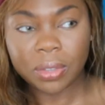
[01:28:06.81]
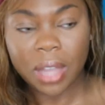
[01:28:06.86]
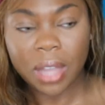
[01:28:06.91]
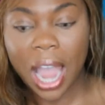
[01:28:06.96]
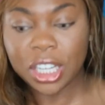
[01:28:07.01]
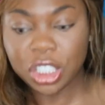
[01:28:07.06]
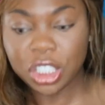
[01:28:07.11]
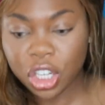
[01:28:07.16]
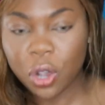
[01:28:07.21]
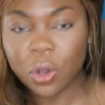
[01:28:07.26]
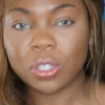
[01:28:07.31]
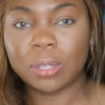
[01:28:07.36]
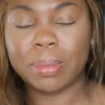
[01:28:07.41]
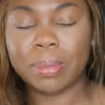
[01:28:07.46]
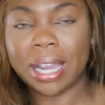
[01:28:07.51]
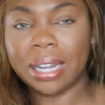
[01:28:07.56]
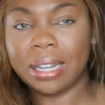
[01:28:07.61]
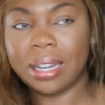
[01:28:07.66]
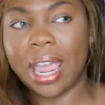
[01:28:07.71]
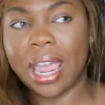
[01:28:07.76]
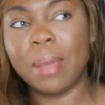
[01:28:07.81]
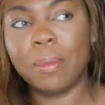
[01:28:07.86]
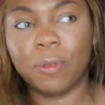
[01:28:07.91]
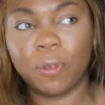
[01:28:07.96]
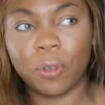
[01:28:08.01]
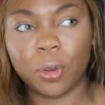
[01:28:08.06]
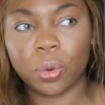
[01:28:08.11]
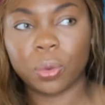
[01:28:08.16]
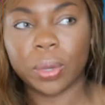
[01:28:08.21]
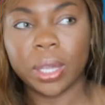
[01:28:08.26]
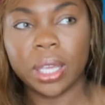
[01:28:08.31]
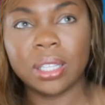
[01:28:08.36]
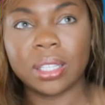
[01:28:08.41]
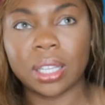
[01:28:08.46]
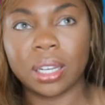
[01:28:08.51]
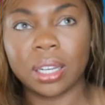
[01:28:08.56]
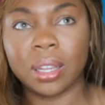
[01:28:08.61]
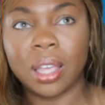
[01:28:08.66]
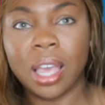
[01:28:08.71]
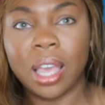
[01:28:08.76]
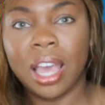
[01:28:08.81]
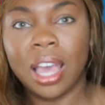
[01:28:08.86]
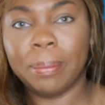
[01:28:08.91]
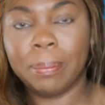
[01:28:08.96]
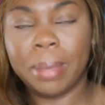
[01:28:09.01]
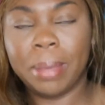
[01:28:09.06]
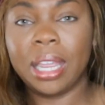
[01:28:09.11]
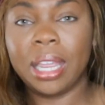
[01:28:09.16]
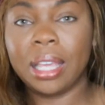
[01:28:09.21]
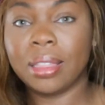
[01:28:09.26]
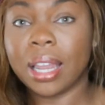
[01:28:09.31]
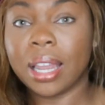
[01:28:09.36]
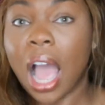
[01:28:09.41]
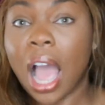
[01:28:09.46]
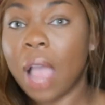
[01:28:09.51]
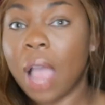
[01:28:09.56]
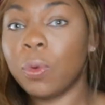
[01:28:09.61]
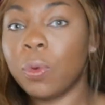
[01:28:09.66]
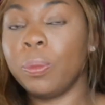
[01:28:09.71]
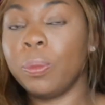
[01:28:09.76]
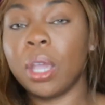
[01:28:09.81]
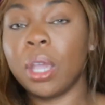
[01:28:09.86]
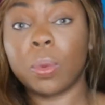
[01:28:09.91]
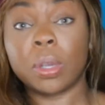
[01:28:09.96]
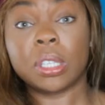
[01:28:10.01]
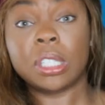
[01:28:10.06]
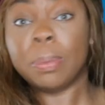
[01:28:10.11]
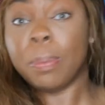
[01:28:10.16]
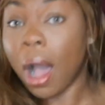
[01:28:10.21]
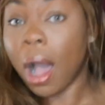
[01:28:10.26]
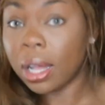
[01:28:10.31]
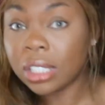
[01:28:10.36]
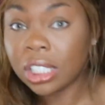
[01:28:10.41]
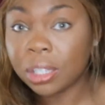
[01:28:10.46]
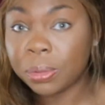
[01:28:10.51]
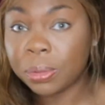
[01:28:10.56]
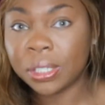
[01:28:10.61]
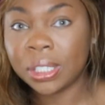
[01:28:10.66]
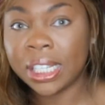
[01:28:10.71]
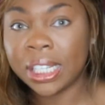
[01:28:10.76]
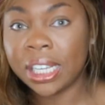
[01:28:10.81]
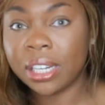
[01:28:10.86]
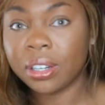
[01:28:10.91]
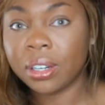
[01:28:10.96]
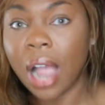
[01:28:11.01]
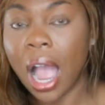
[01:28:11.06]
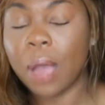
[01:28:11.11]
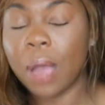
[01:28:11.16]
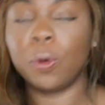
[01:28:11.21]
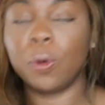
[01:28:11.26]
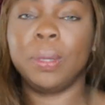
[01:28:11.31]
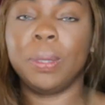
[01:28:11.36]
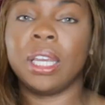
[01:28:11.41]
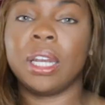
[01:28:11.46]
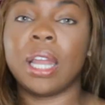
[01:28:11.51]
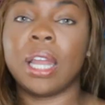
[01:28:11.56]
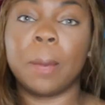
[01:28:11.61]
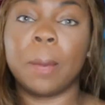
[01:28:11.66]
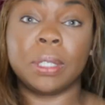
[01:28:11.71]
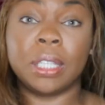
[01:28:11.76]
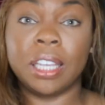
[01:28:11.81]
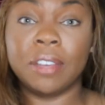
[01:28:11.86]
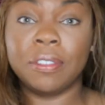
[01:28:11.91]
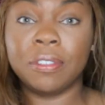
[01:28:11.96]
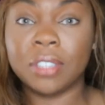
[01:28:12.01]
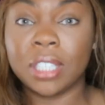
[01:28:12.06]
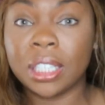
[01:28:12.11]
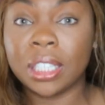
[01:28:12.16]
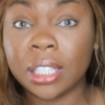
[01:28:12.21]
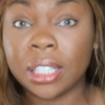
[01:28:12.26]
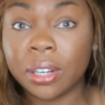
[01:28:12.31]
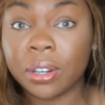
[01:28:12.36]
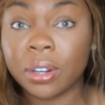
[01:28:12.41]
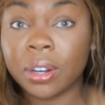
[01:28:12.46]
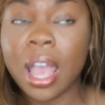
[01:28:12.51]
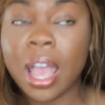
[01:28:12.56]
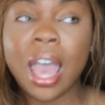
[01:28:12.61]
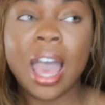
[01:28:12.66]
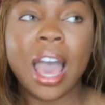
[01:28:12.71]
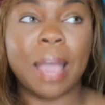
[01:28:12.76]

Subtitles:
I chose my name for a reason, meaning that I will be a responsible leader. I will be an uplifting leader.